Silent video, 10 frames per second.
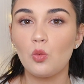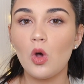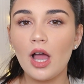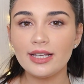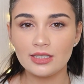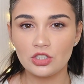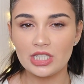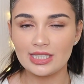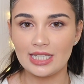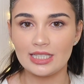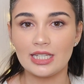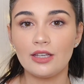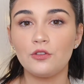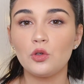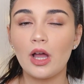What I suggest is,
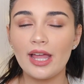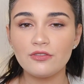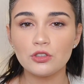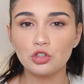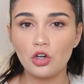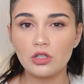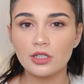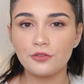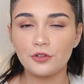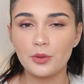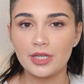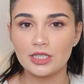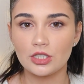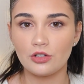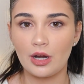if you're ever scrolling through
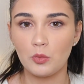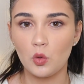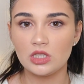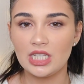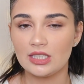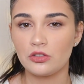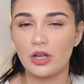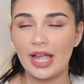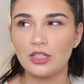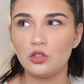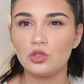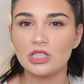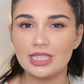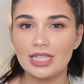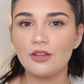Instagram or TikTok and you
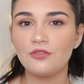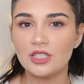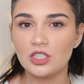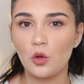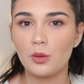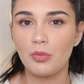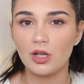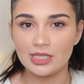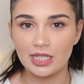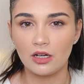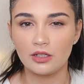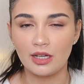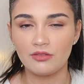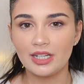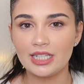see a video in particular
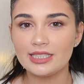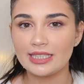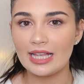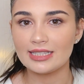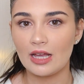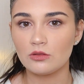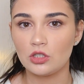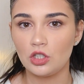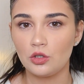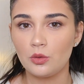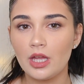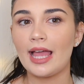that really stands out to you,